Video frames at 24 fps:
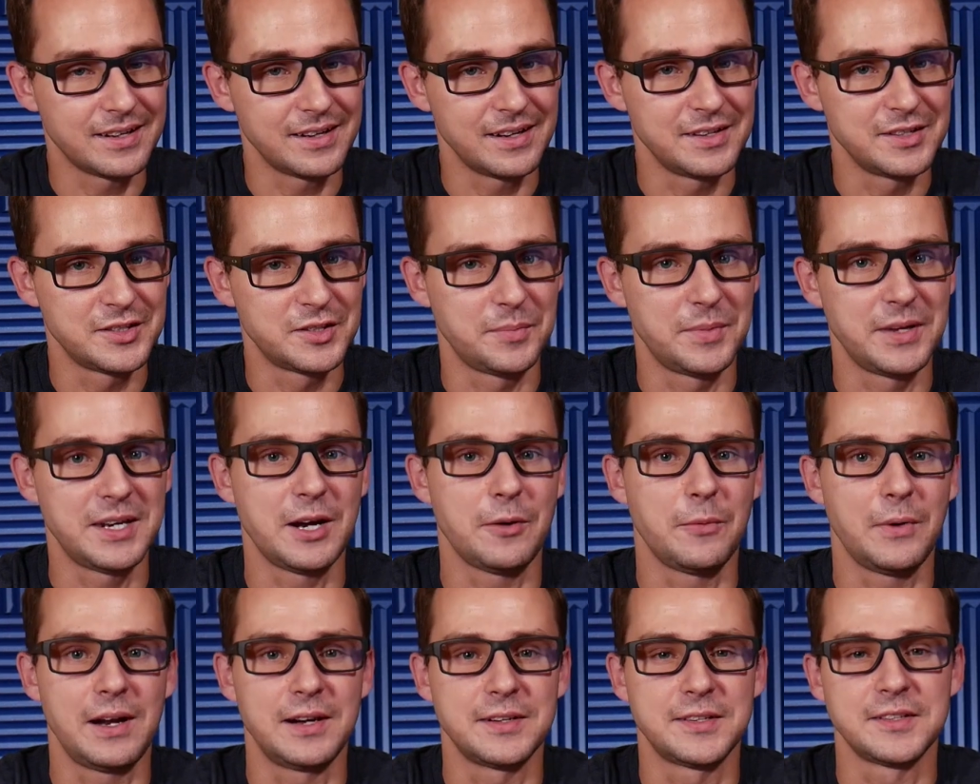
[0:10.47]
It's been
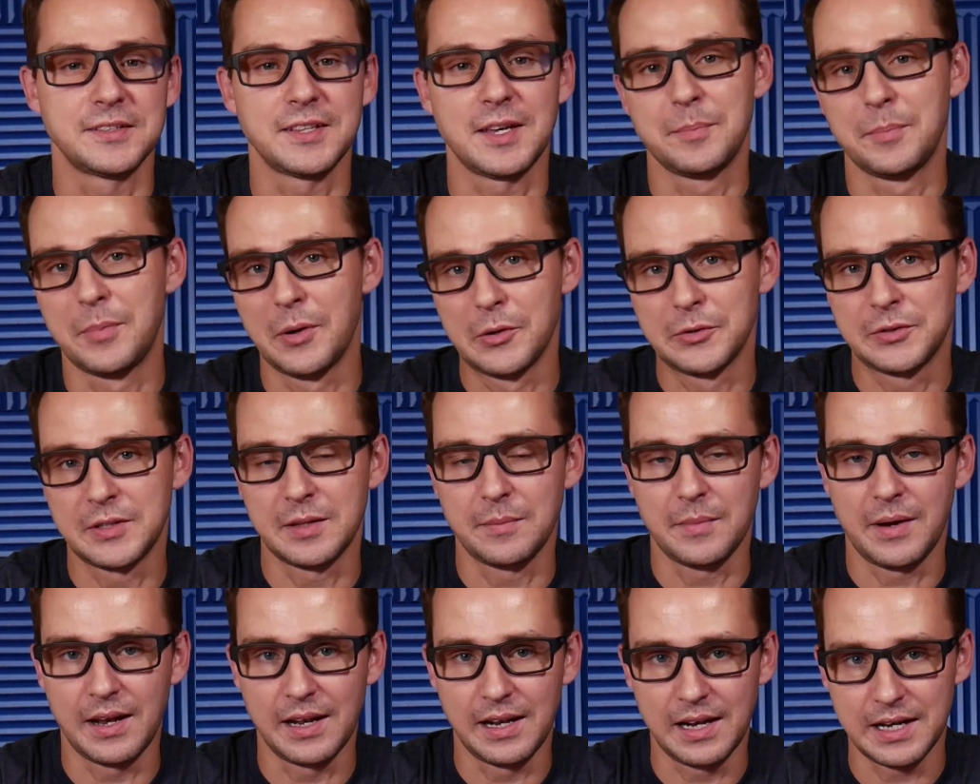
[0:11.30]
a while since I posted
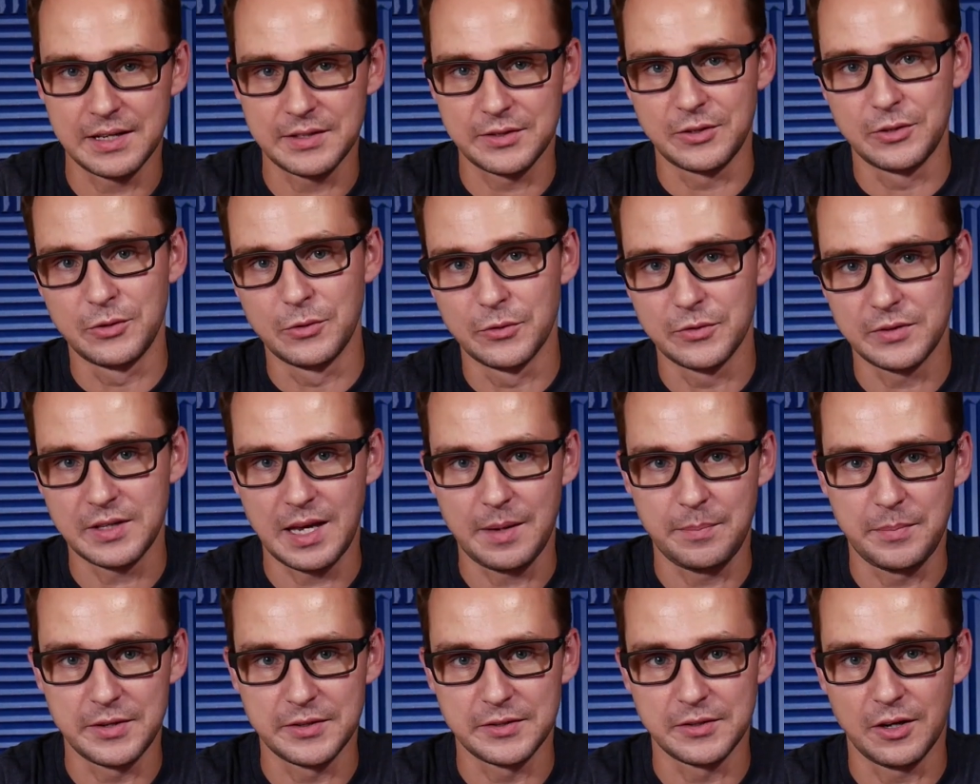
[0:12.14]
my last news
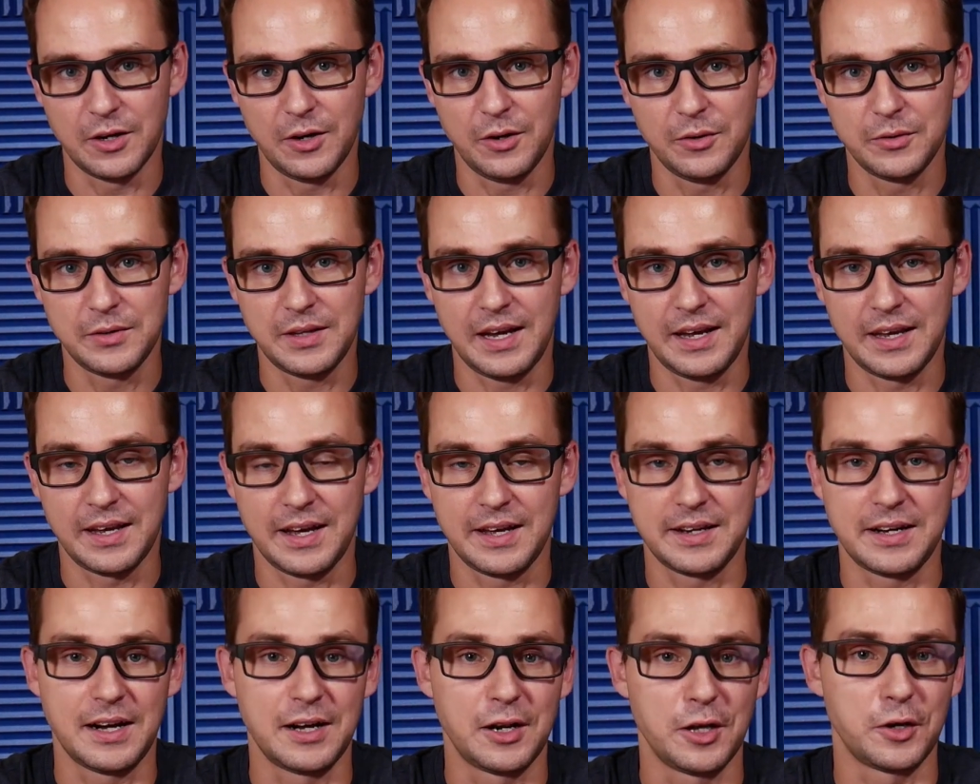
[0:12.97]
episode. I
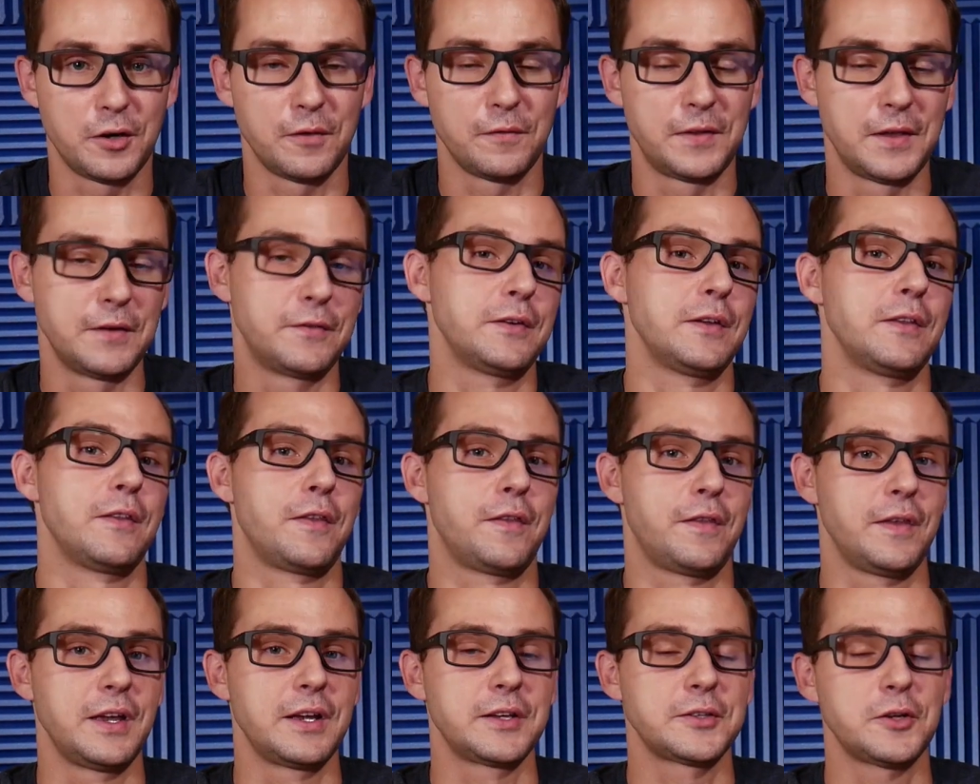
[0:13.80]
had a lot of different
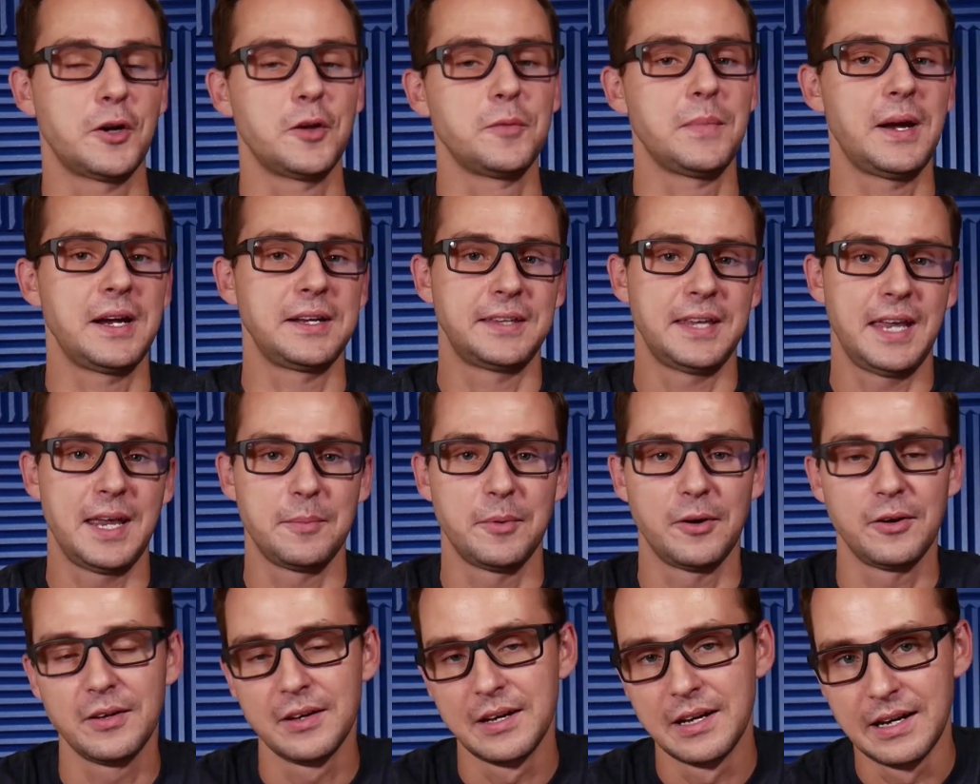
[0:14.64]
things on my
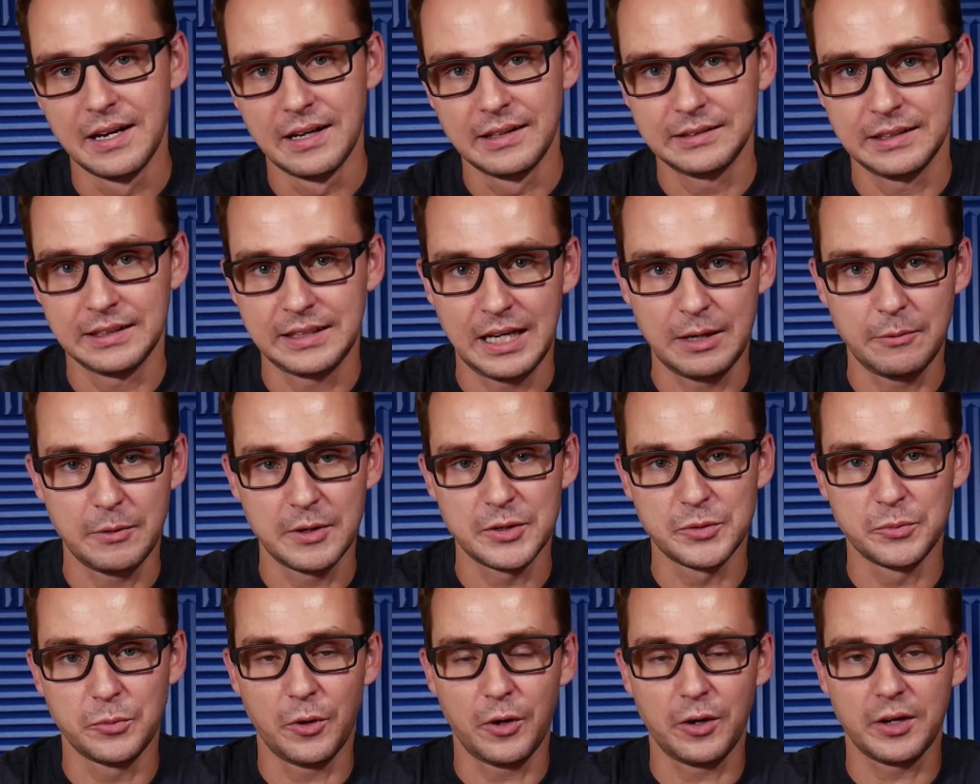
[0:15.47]
table that I
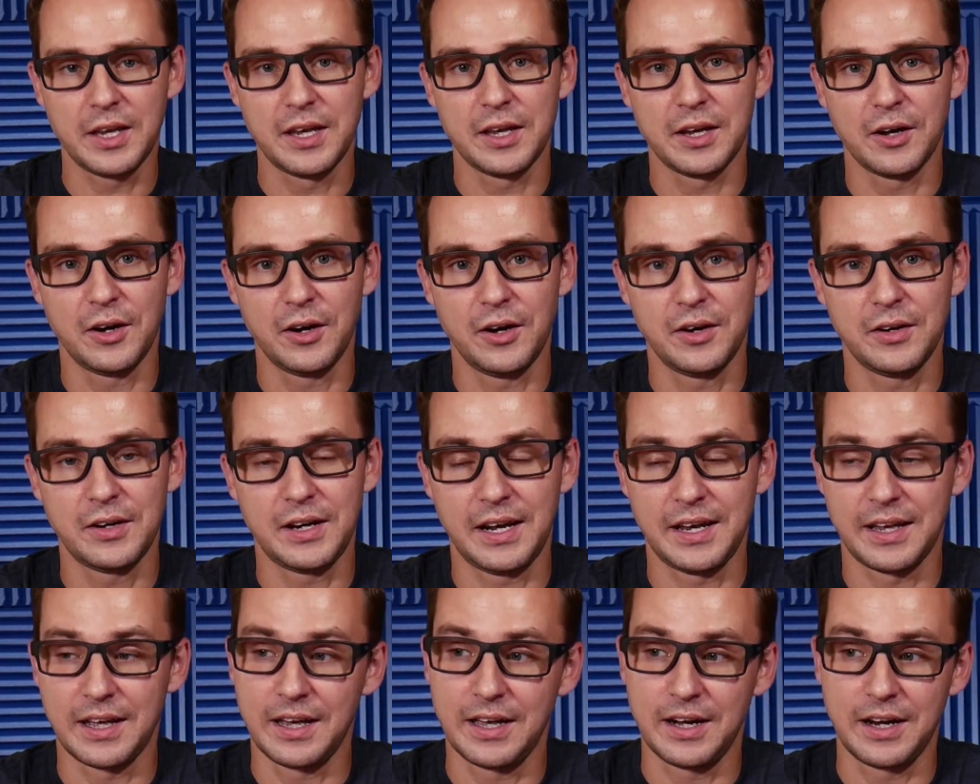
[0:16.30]
was working on.
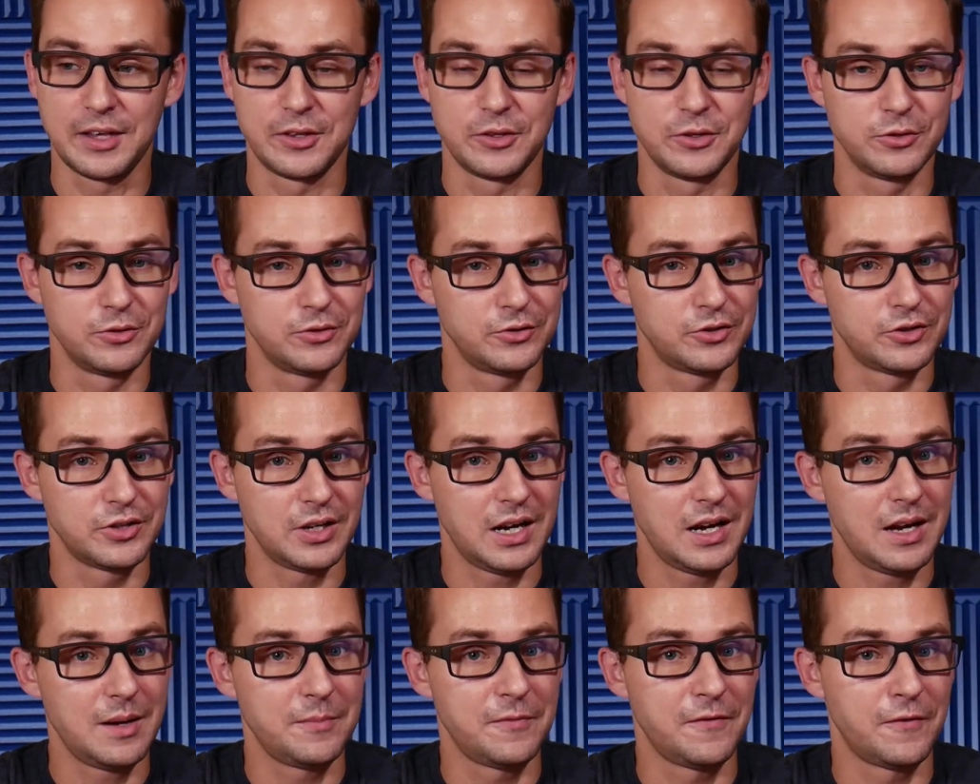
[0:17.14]
I got a new job.